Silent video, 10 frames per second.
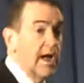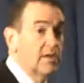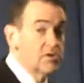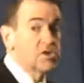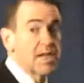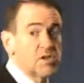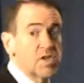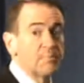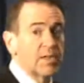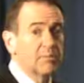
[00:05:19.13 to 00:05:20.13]
I understand
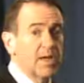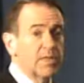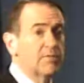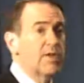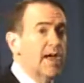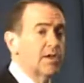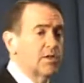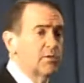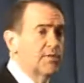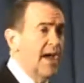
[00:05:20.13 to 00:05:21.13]
something about the
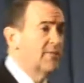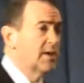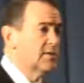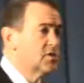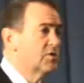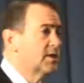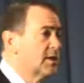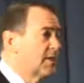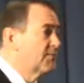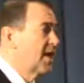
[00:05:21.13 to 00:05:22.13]
value of having it so
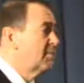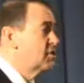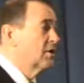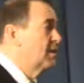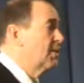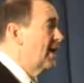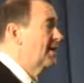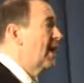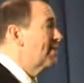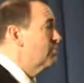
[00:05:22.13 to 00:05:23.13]
that our families only
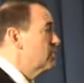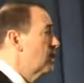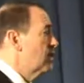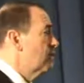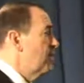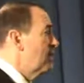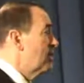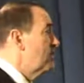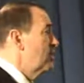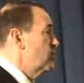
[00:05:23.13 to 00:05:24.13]
pay 9% of their
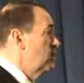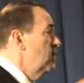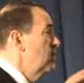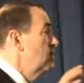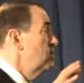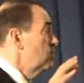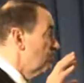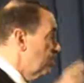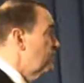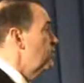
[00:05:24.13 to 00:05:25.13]
family budget
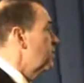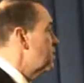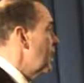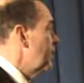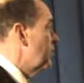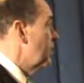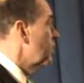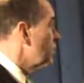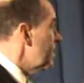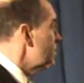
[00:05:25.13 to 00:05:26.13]
to put food on the table.
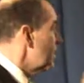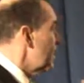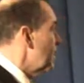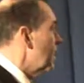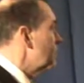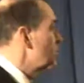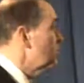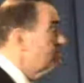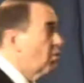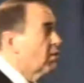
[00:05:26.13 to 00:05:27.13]
And the reason that becomes
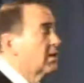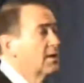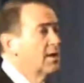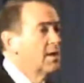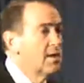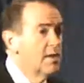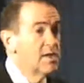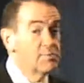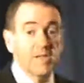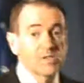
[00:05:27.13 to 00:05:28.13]
so important
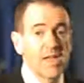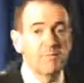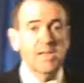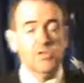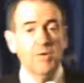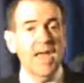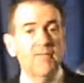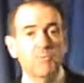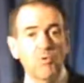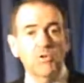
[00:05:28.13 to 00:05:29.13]
is because that means we
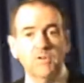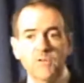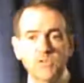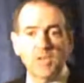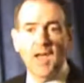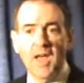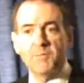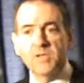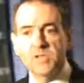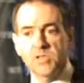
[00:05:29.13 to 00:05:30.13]
have a more diverse
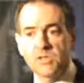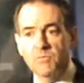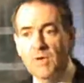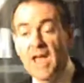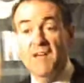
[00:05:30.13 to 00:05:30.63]
economy since